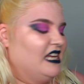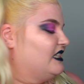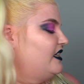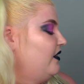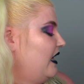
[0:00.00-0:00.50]

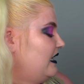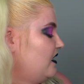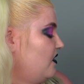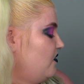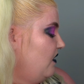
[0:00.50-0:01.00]
So they
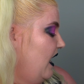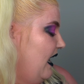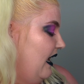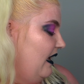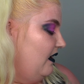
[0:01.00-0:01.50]
don't
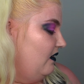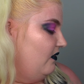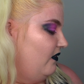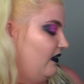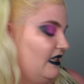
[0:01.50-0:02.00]

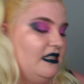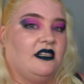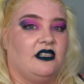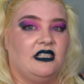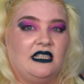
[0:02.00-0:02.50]
have
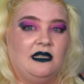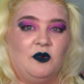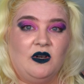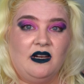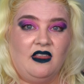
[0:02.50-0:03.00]
inserts
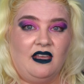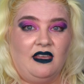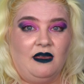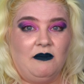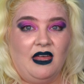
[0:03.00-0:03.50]
anymore. They
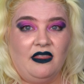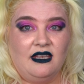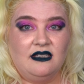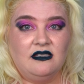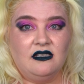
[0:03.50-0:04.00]
email the
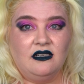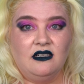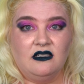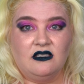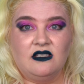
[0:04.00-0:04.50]

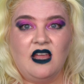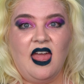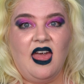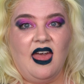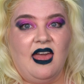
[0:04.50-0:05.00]
inserts
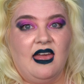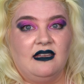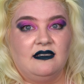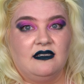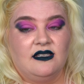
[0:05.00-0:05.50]

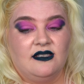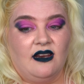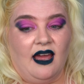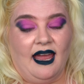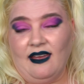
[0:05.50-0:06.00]
and
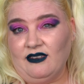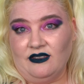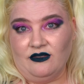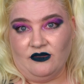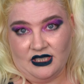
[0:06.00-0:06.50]
I haven't
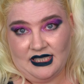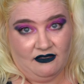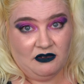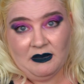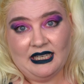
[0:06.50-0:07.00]

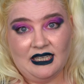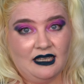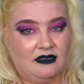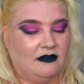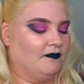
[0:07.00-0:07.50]
received mine yet.